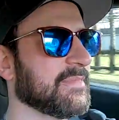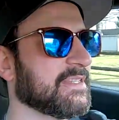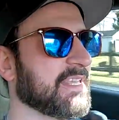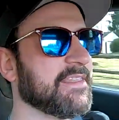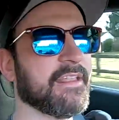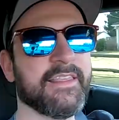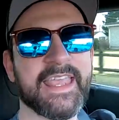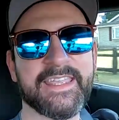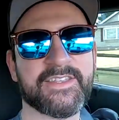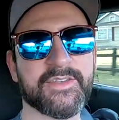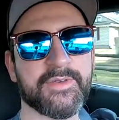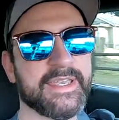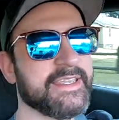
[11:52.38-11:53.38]
Send a link
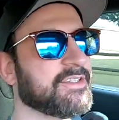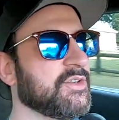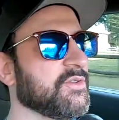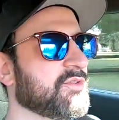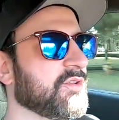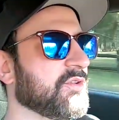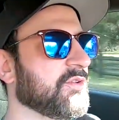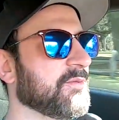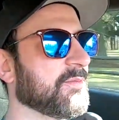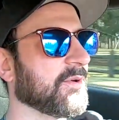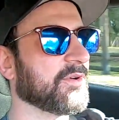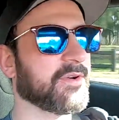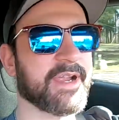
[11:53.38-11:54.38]
to his YouTube
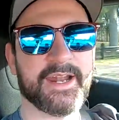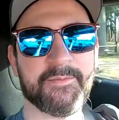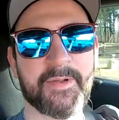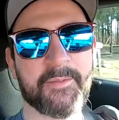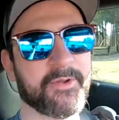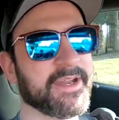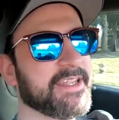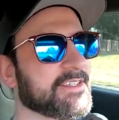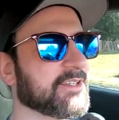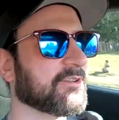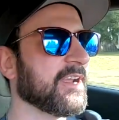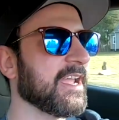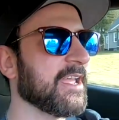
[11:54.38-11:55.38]
or hit him up on
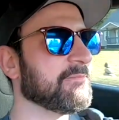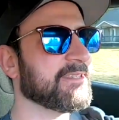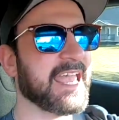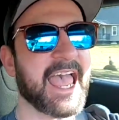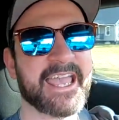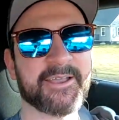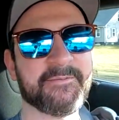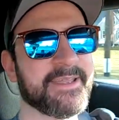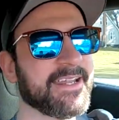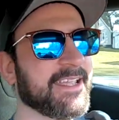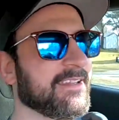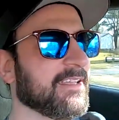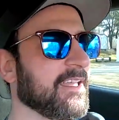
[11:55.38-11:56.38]
Instagram, tag him
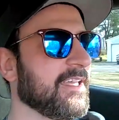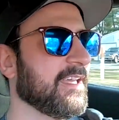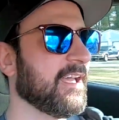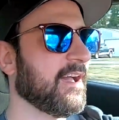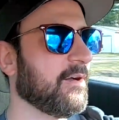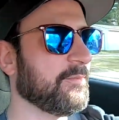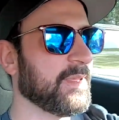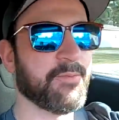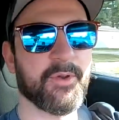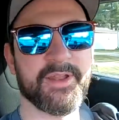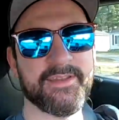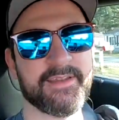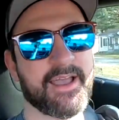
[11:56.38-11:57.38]
in it. I'll be
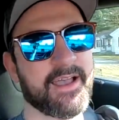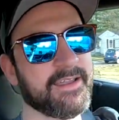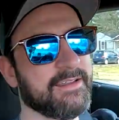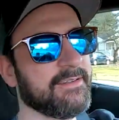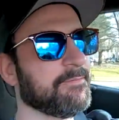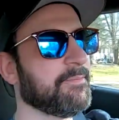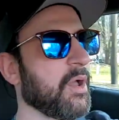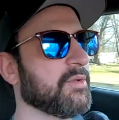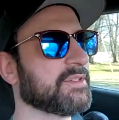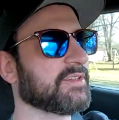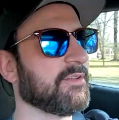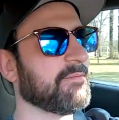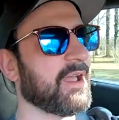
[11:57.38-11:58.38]
putting
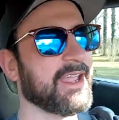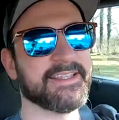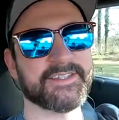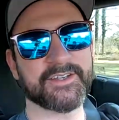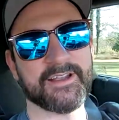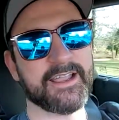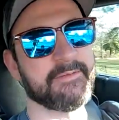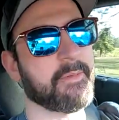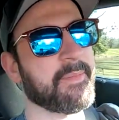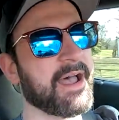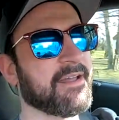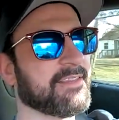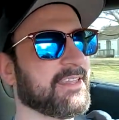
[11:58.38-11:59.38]
posts on my Instagram
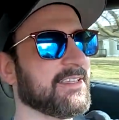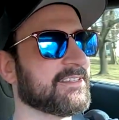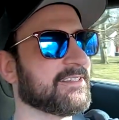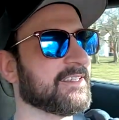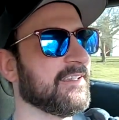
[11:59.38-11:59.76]
about this